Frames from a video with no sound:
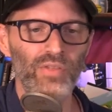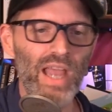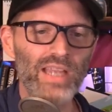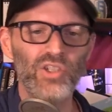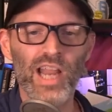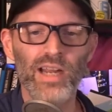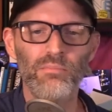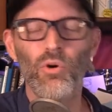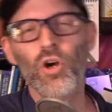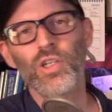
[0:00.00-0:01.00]
Thank you,
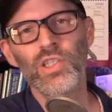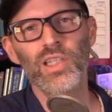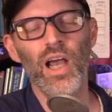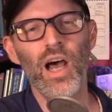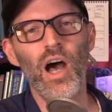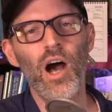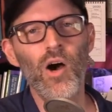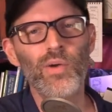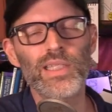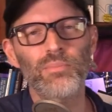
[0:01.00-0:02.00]
Shannon Morse. Uh,
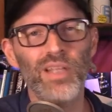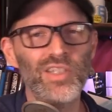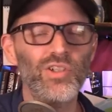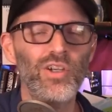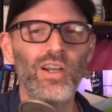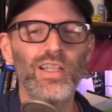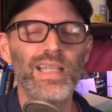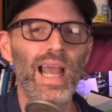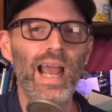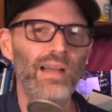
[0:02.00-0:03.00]
always a pleasure
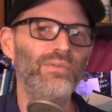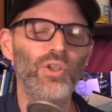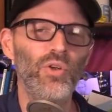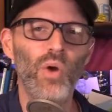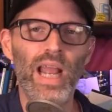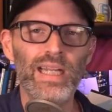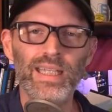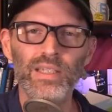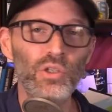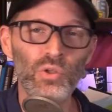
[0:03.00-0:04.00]
to have you.
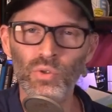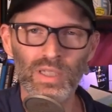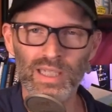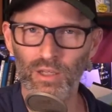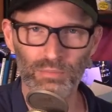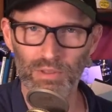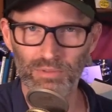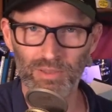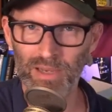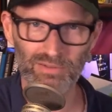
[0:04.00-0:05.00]
Anything new to tell
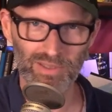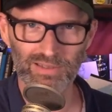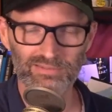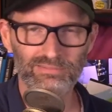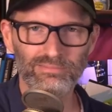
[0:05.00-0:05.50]
people about?